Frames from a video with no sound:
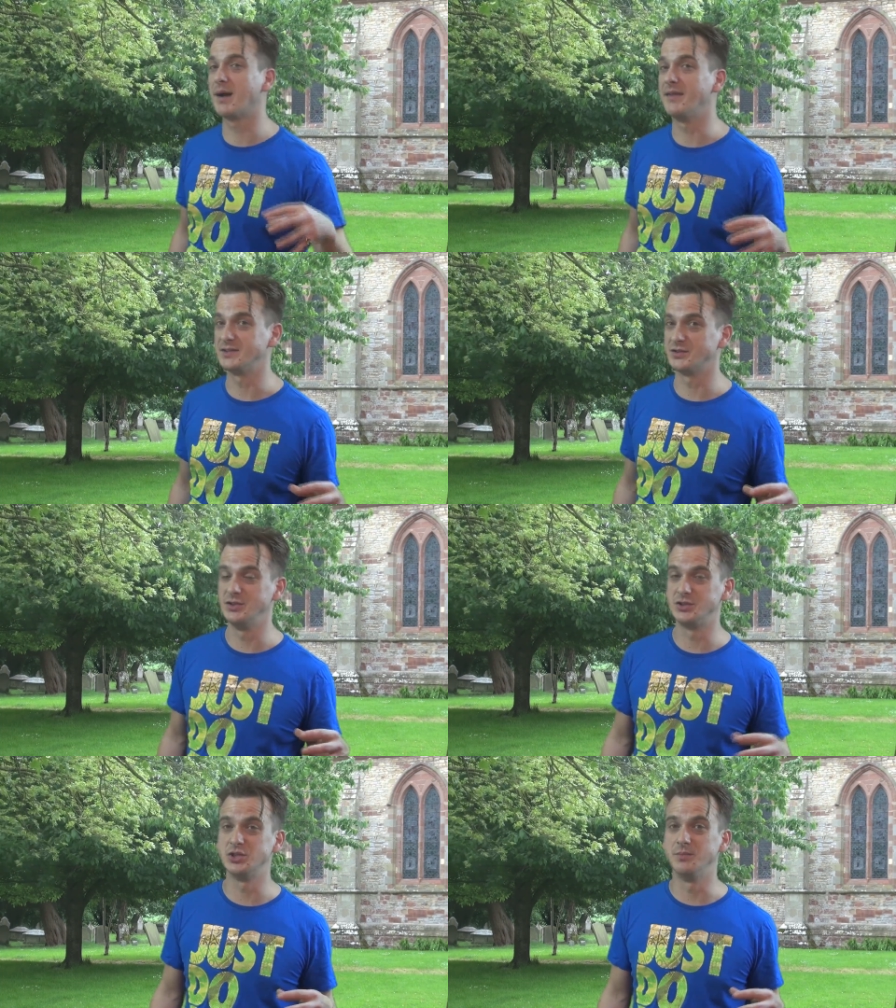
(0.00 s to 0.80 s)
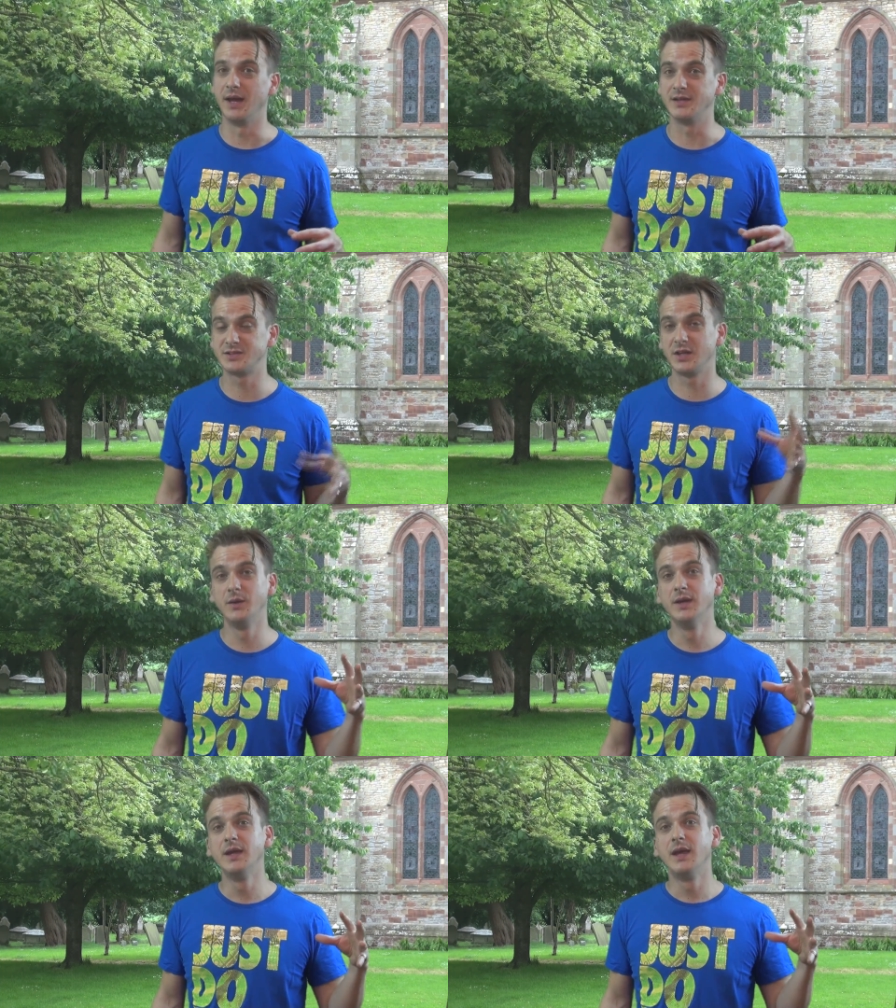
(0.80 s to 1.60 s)
about this on YouTube yet,
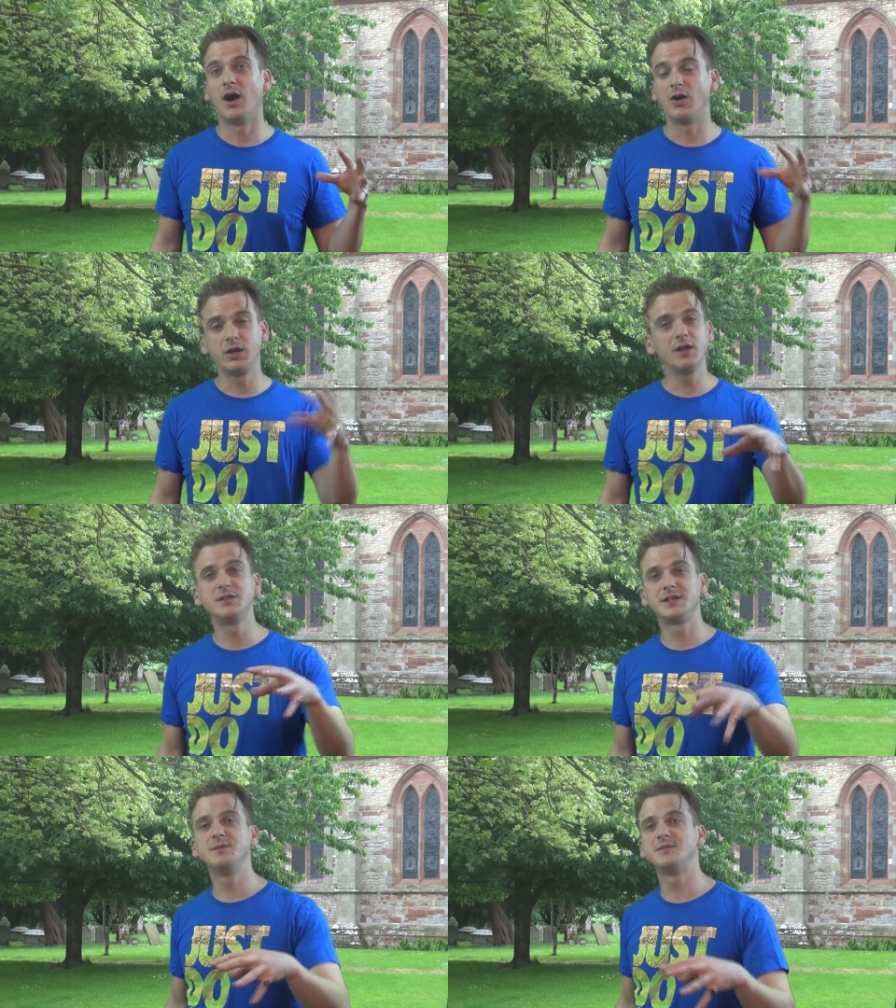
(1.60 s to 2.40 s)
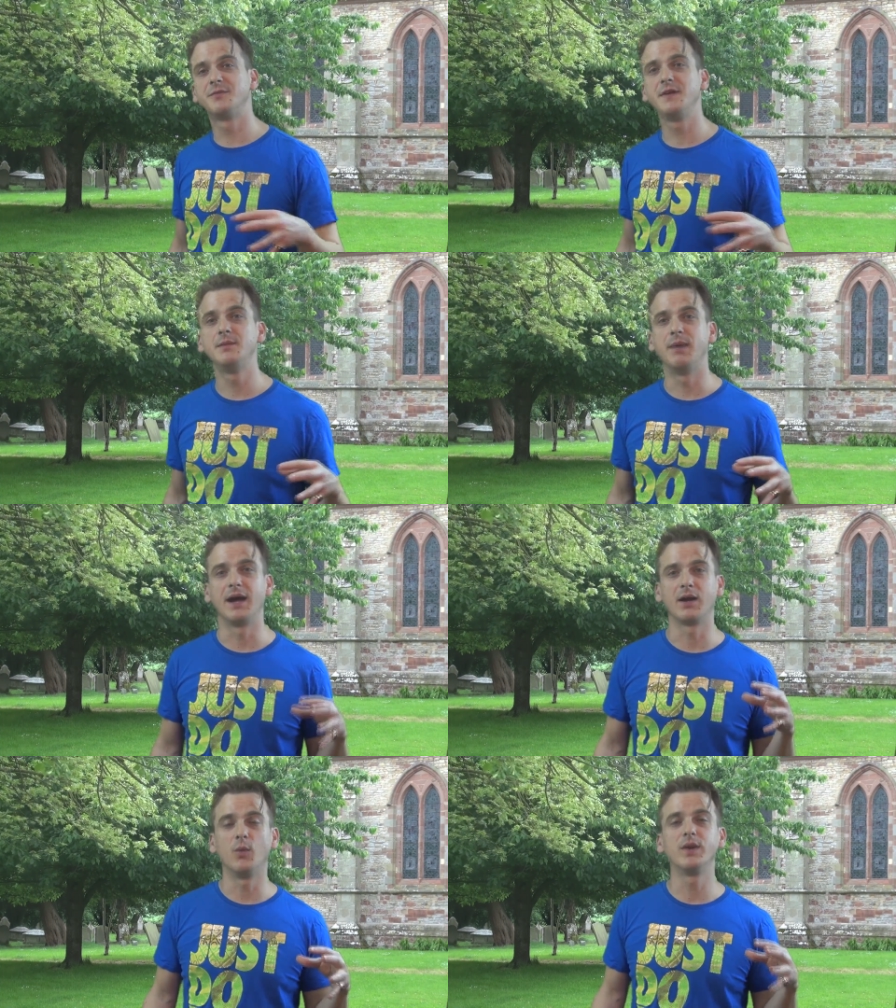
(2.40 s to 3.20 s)
so I'd like you to give me some
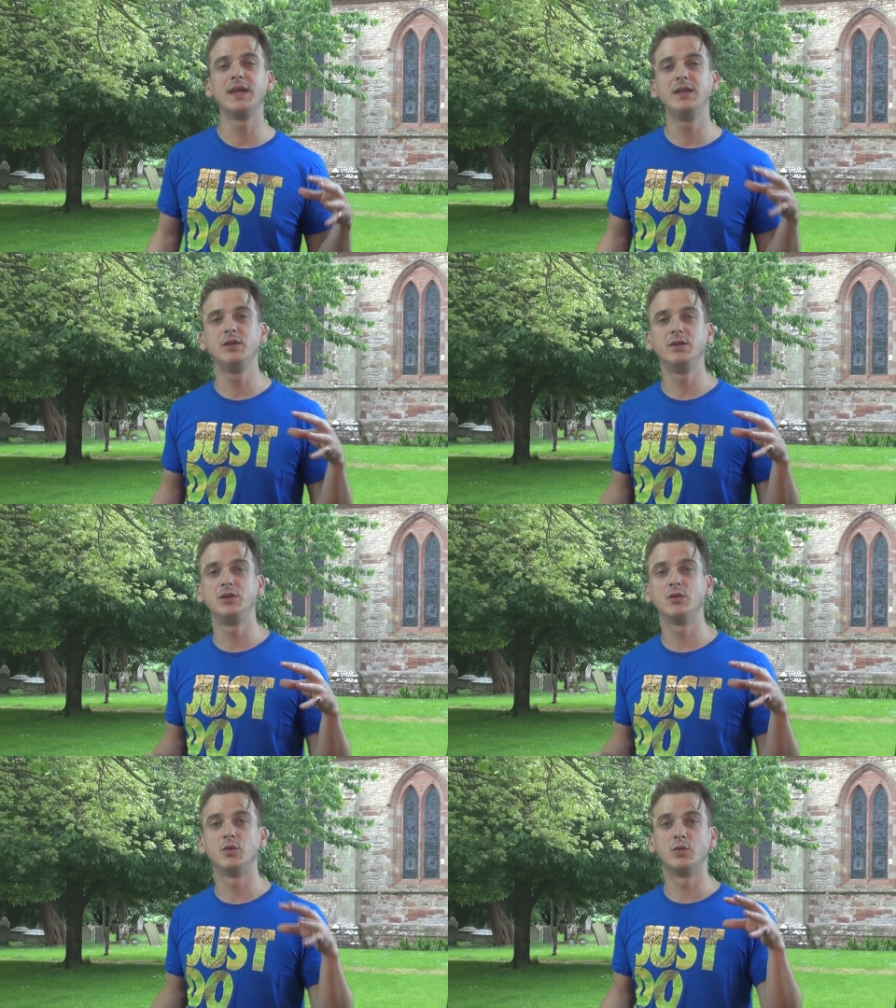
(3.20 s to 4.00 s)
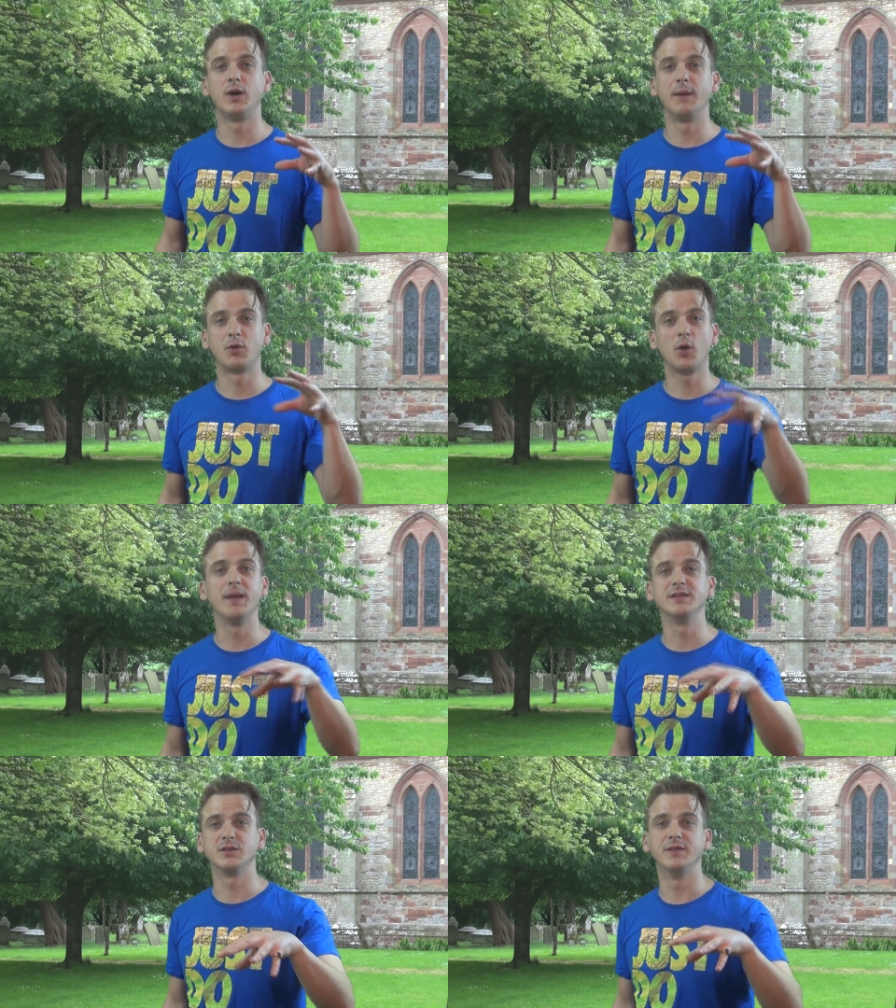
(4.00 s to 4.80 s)
feedback. I want to hear your
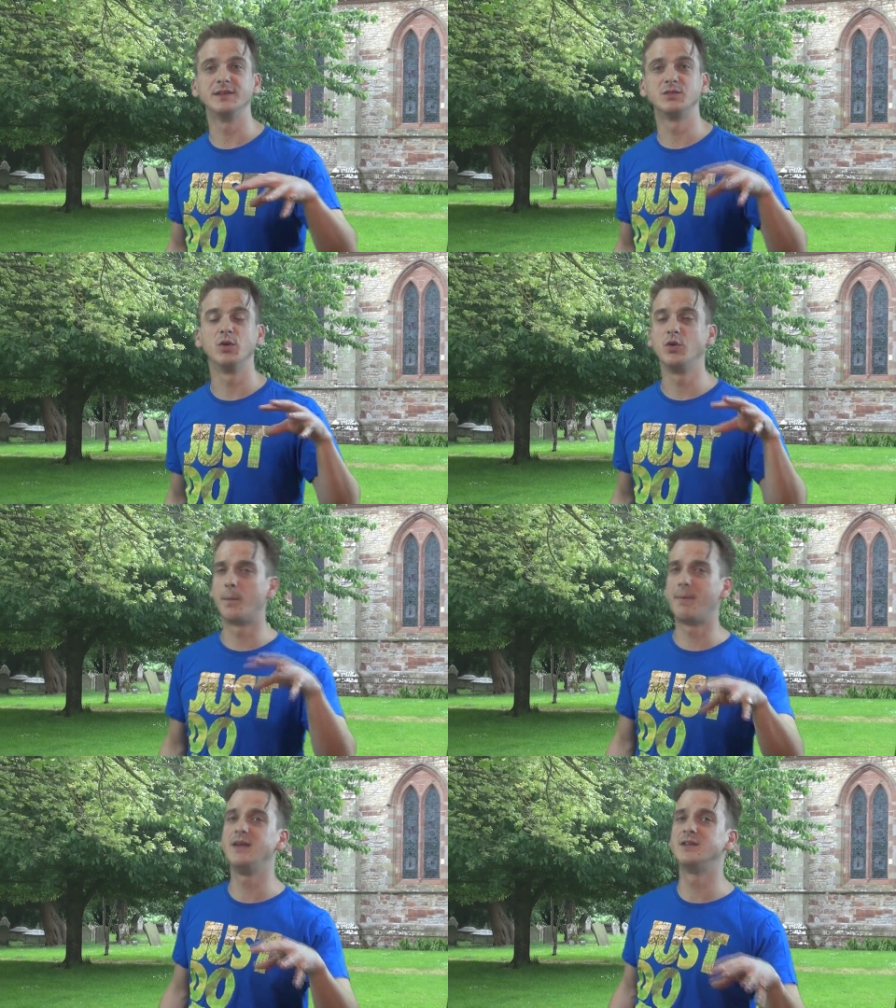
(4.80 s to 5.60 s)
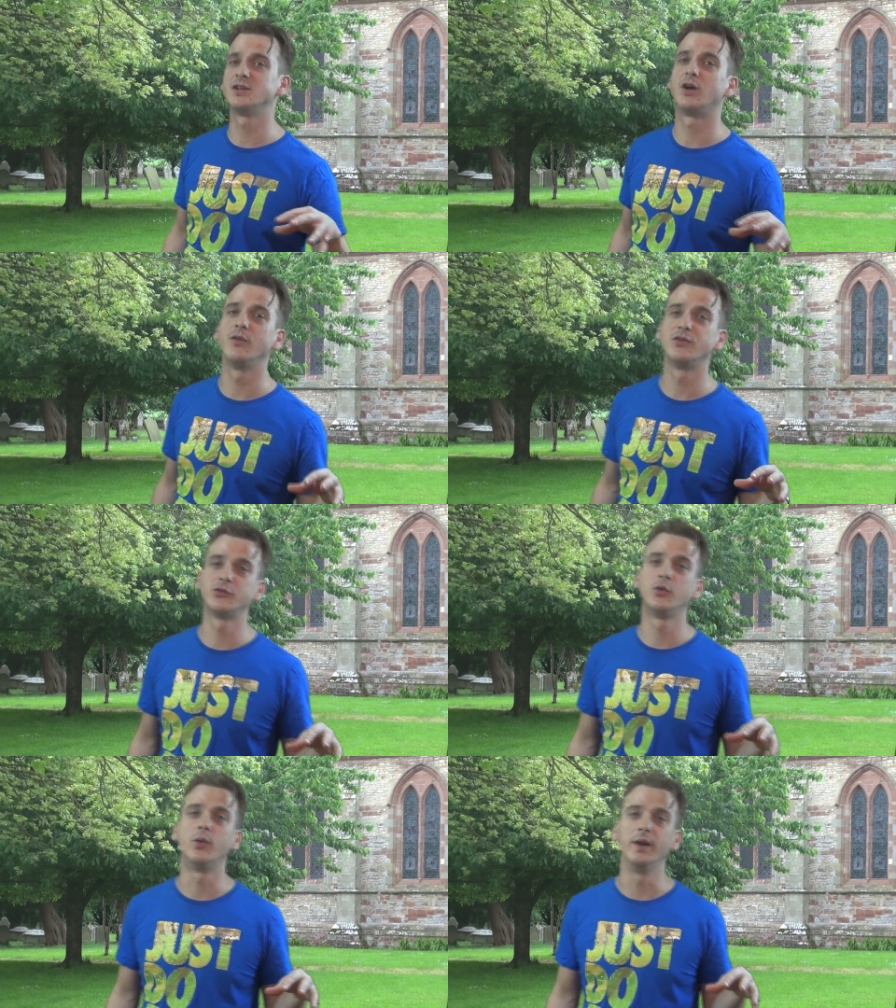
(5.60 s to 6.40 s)
comments on this and what your opinions are on the
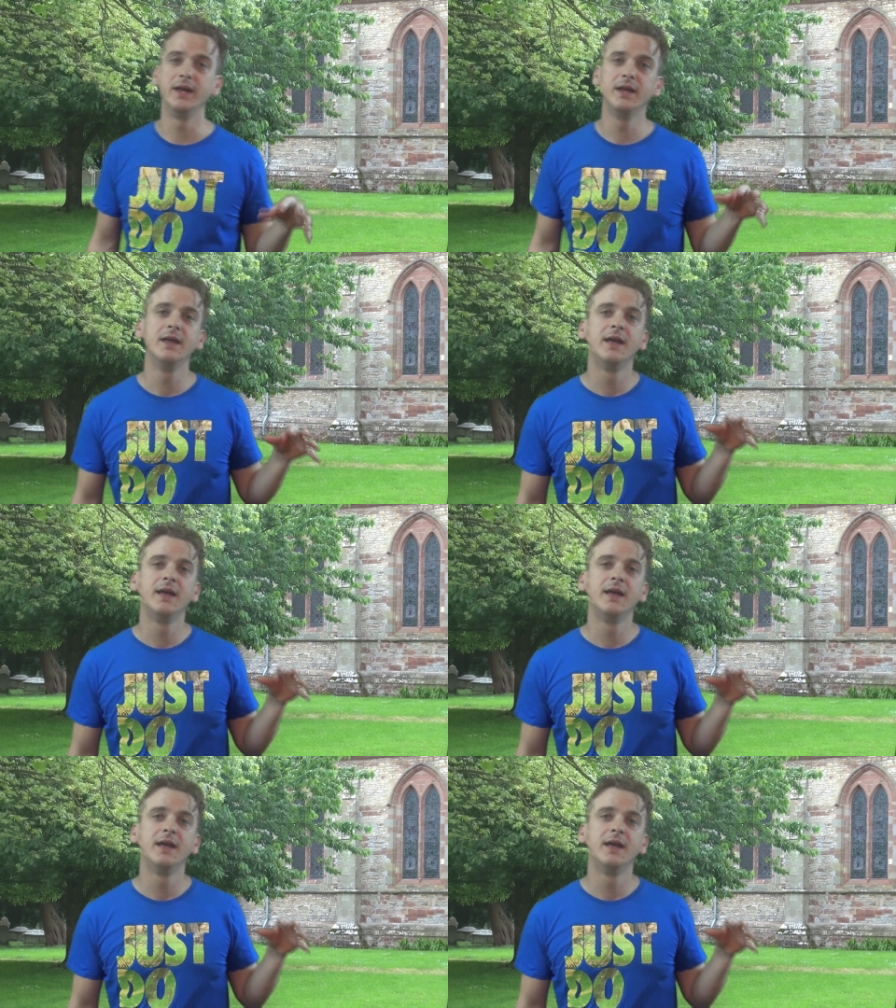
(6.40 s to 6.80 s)
story.